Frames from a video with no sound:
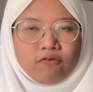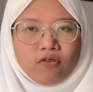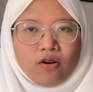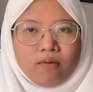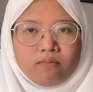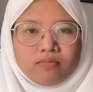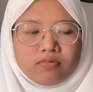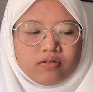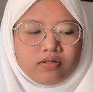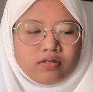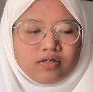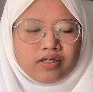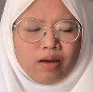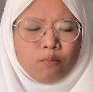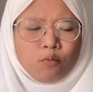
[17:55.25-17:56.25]
from
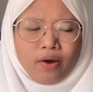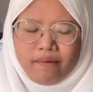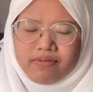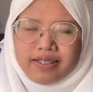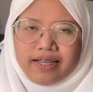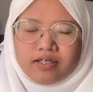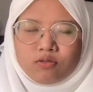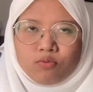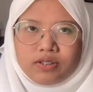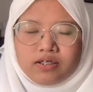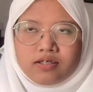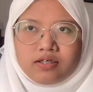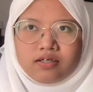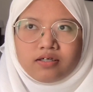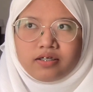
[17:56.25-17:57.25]
some websites, which
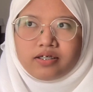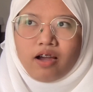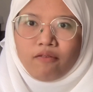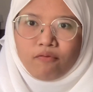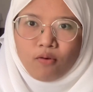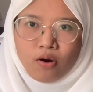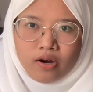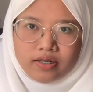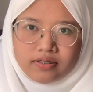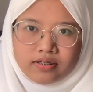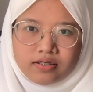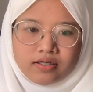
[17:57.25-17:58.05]
is the font